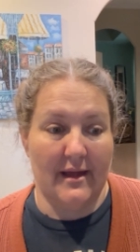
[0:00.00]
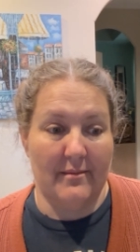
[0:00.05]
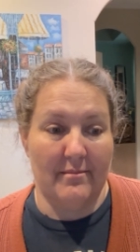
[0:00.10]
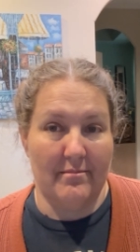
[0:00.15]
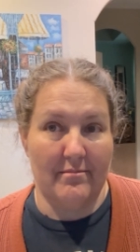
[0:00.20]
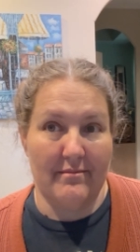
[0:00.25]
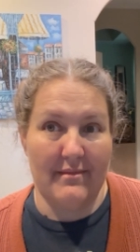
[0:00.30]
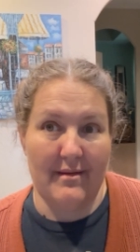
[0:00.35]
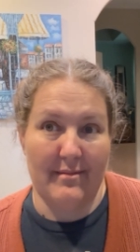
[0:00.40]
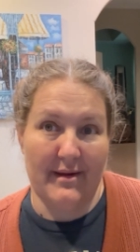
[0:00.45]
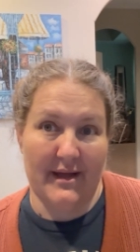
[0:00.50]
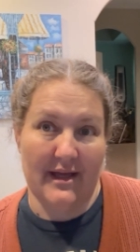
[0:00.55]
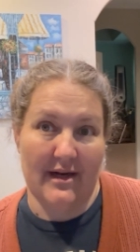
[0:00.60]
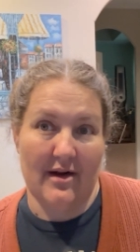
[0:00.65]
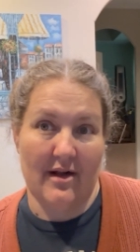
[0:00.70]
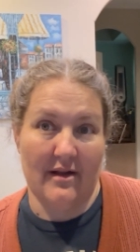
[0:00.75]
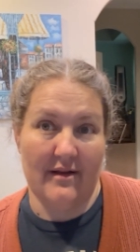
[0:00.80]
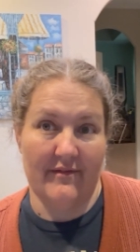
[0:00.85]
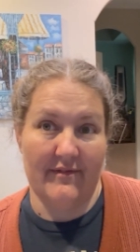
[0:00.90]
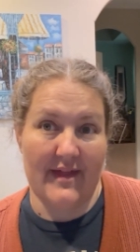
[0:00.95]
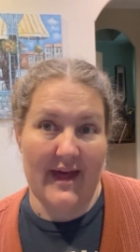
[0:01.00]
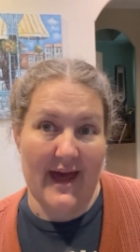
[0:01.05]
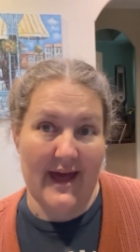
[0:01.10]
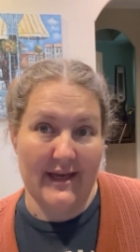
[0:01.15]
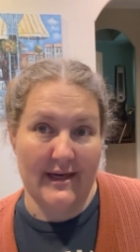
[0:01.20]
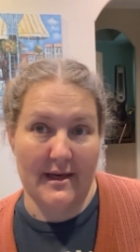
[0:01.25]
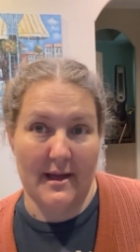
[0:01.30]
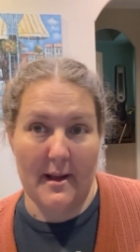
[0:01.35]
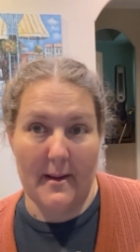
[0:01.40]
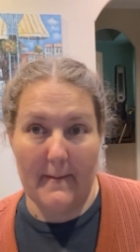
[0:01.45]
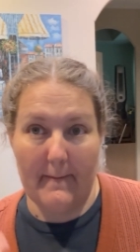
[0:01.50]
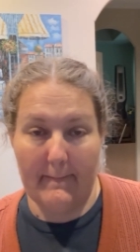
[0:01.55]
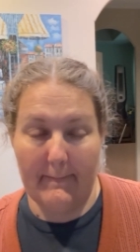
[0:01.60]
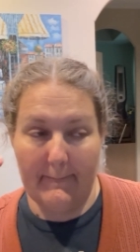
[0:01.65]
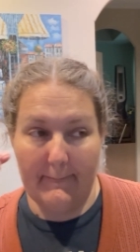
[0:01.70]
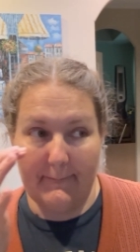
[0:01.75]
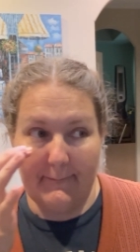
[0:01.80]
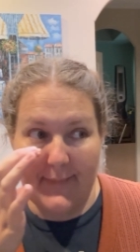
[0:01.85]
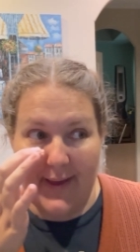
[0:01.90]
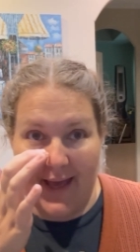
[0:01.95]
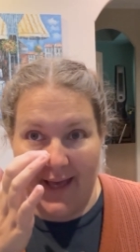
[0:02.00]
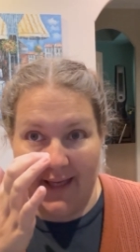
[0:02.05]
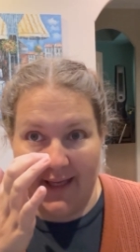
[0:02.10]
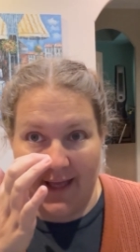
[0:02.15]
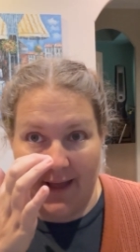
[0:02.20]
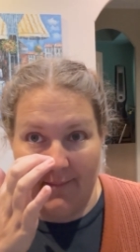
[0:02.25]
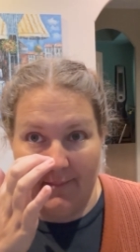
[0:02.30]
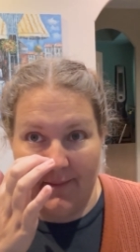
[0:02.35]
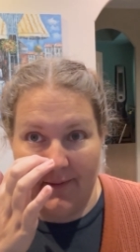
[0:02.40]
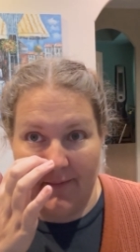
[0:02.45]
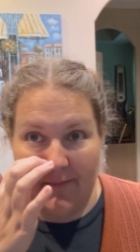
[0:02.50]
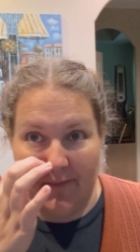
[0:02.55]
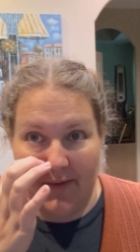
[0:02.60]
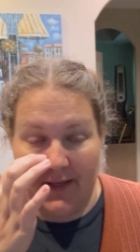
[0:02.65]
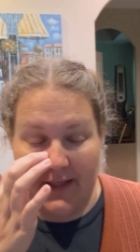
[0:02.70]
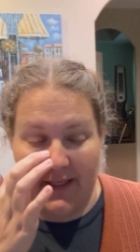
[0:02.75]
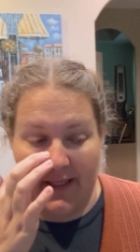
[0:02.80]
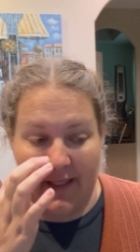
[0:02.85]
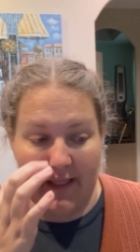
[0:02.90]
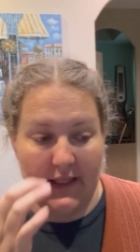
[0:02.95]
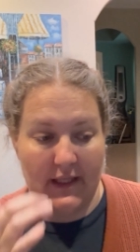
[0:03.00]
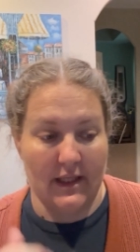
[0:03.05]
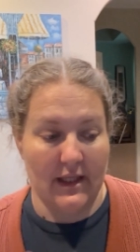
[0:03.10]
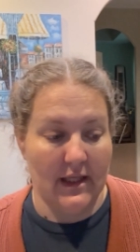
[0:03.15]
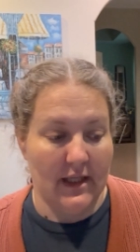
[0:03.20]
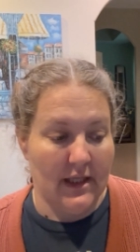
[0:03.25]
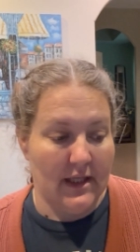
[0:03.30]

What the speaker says: maybe get all of that back up and running.